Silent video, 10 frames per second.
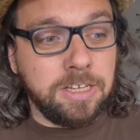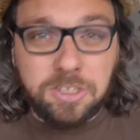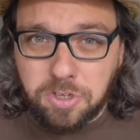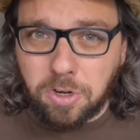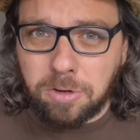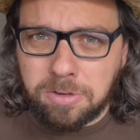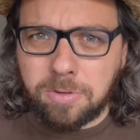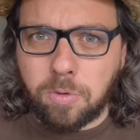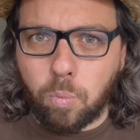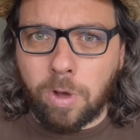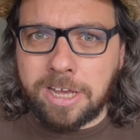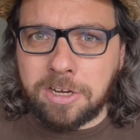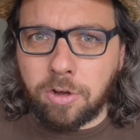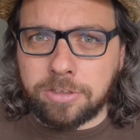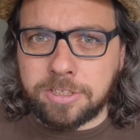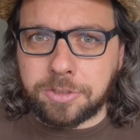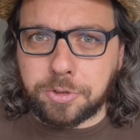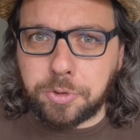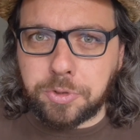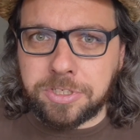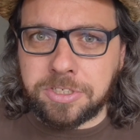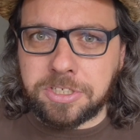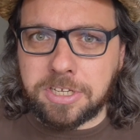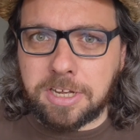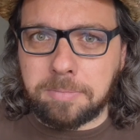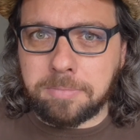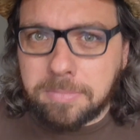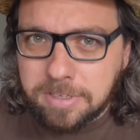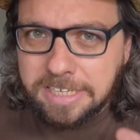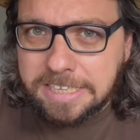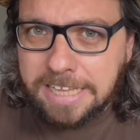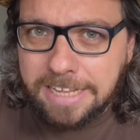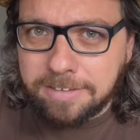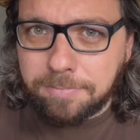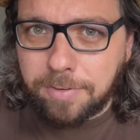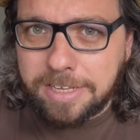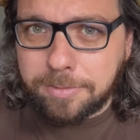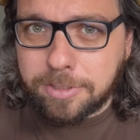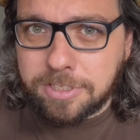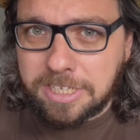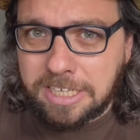So why not introducing some Italian flavors